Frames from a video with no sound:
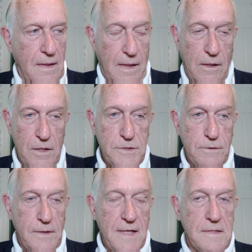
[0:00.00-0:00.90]
It
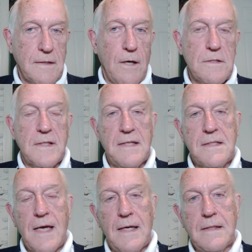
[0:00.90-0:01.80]
also goes against
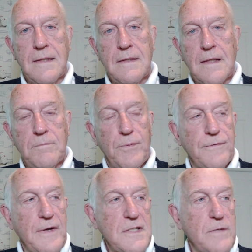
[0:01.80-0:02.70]
the idea that
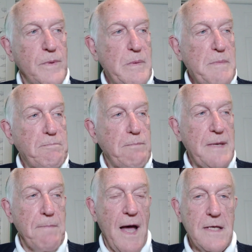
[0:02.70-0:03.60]
prevention would be
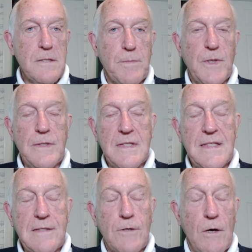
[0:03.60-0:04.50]
possible to
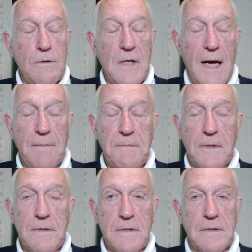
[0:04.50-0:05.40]
0
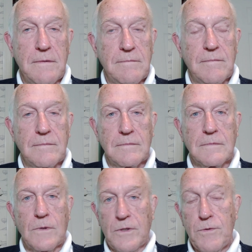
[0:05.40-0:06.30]
diopters
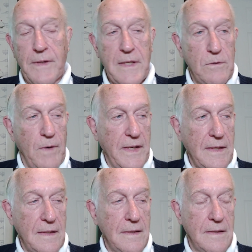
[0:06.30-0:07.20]
or
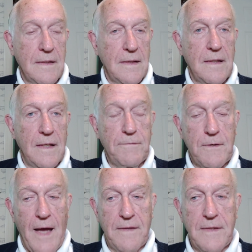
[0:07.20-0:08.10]
20/20 if
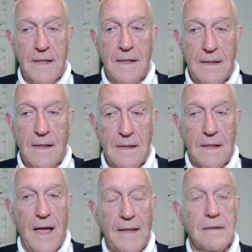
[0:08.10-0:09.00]
you had the
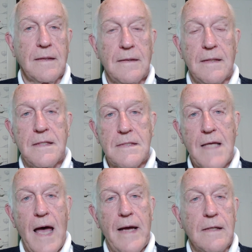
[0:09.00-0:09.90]
intellect and
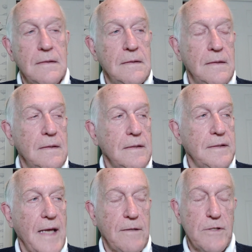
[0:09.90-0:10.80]
desire to
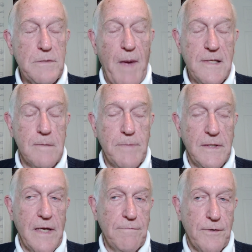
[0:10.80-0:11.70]
take
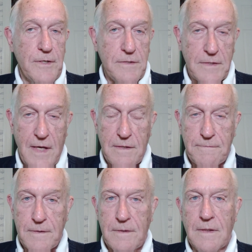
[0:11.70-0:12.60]
responsibility for yourself.
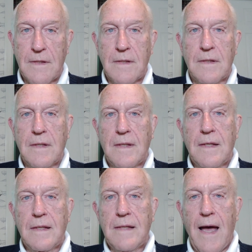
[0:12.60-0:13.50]

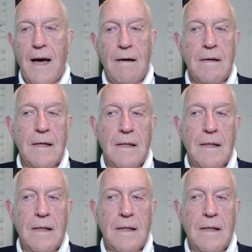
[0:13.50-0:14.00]
Now,